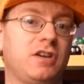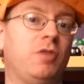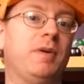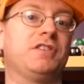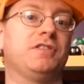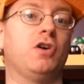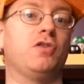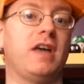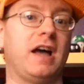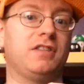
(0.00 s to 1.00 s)
commenter know
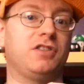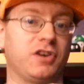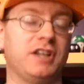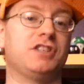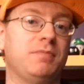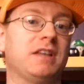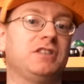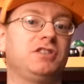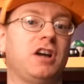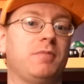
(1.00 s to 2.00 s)
that there is a
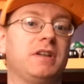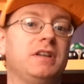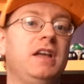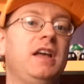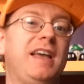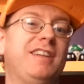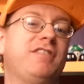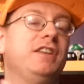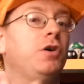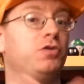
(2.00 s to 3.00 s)
message coming and if
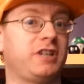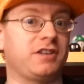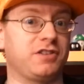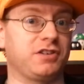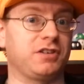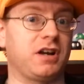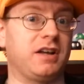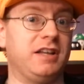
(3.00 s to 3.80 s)
they don't check their uh,